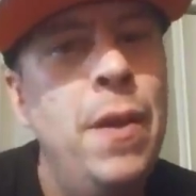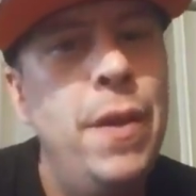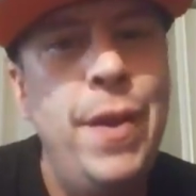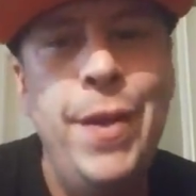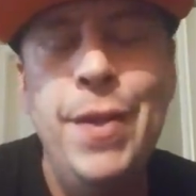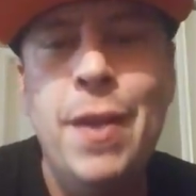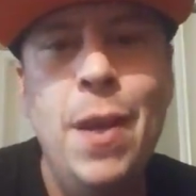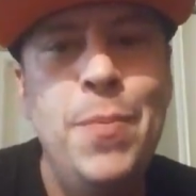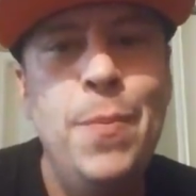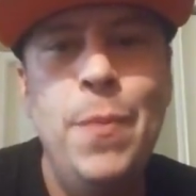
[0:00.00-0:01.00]
he just kept,
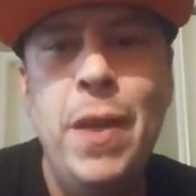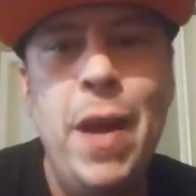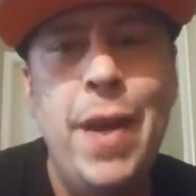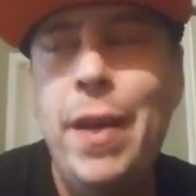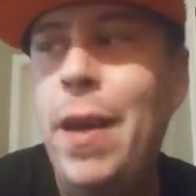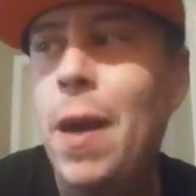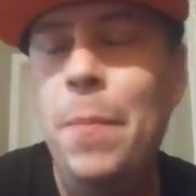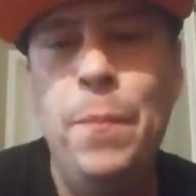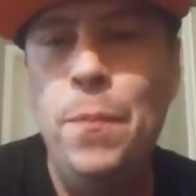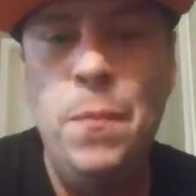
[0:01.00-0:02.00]
I
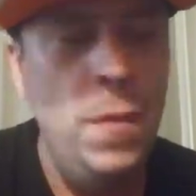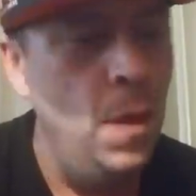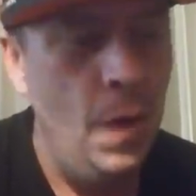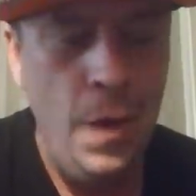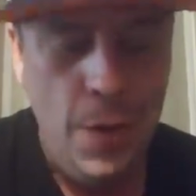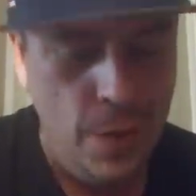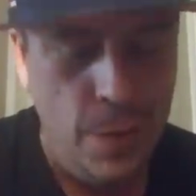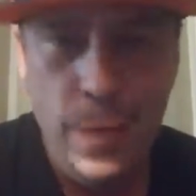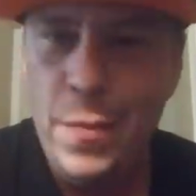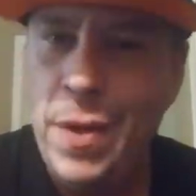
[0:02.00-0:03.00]

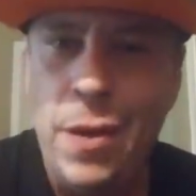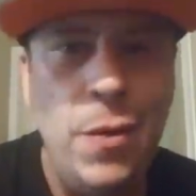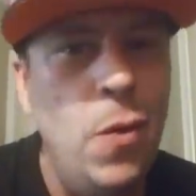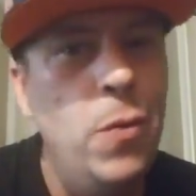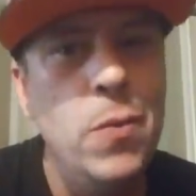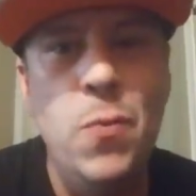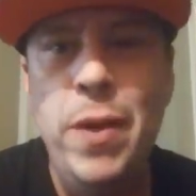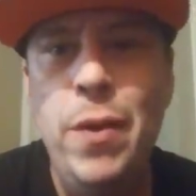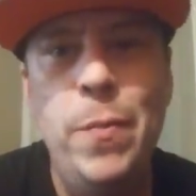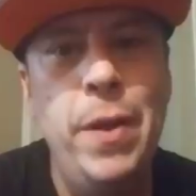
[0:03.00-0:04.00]
don't know, it was
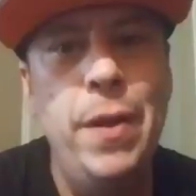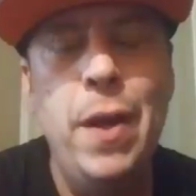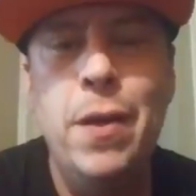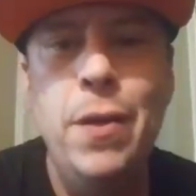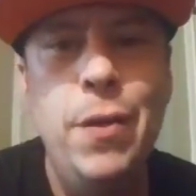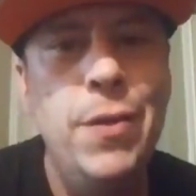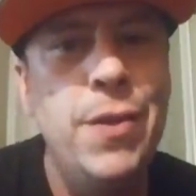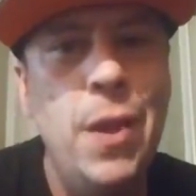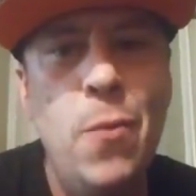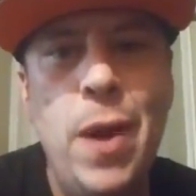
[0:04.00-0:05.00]
weird, man. I couldn't
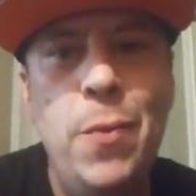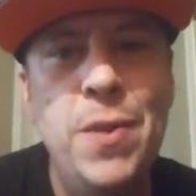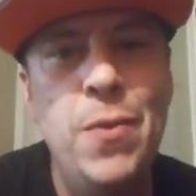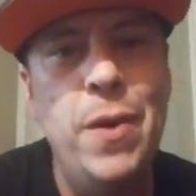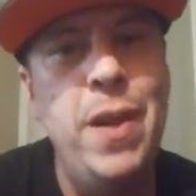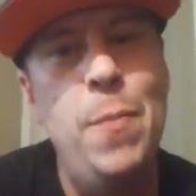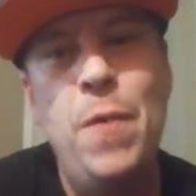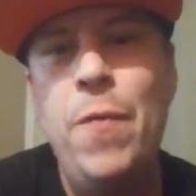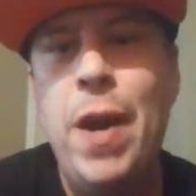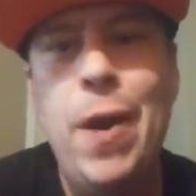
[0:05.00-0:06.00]
understand why he was doing it. He had my
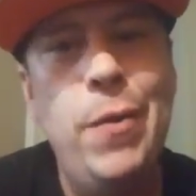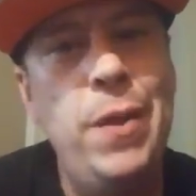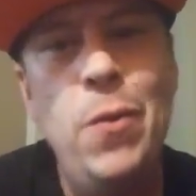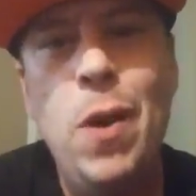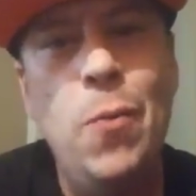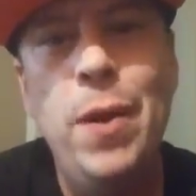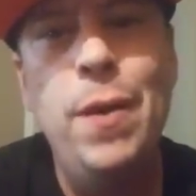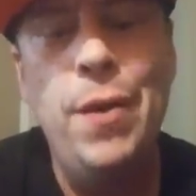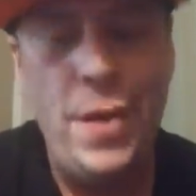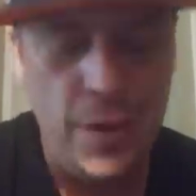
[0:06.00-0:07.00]
file. He knew I wasn't none
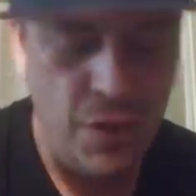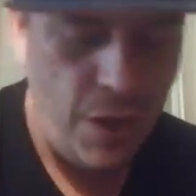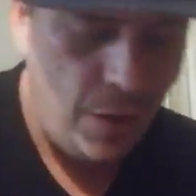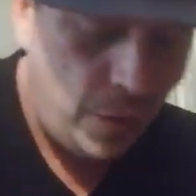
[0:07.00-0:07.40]
of that shit.